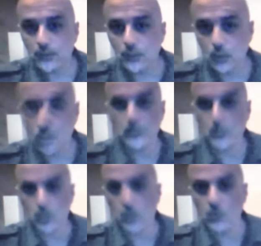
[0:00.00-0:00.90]

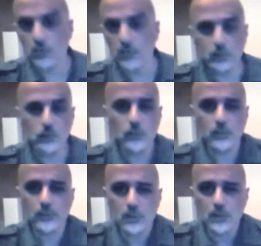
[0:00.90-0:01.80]
what
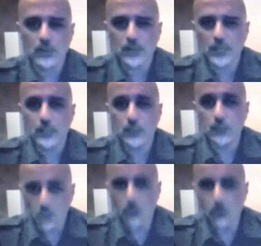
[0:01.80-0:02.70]
we're talking about here was
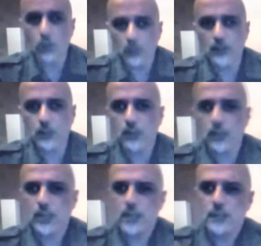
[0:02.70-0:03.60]
all over the
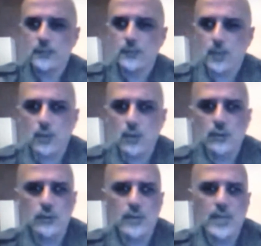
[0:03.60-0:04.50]
world. From
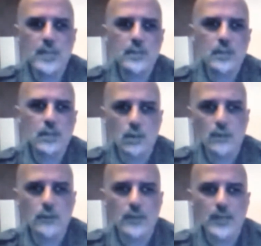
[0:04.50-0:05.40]
all through Asia,
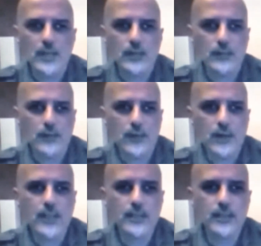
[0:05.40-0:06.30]
all through
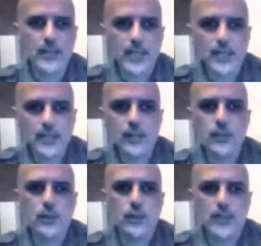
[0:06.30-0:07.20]
Far East, into
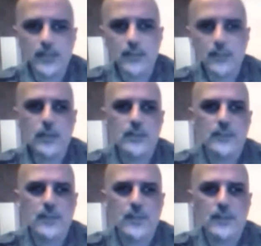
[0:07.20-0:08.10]
Europe, even parts
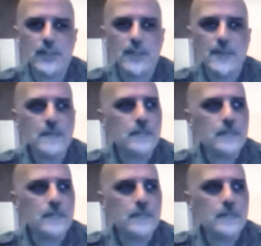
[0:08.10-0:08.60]
of Africa,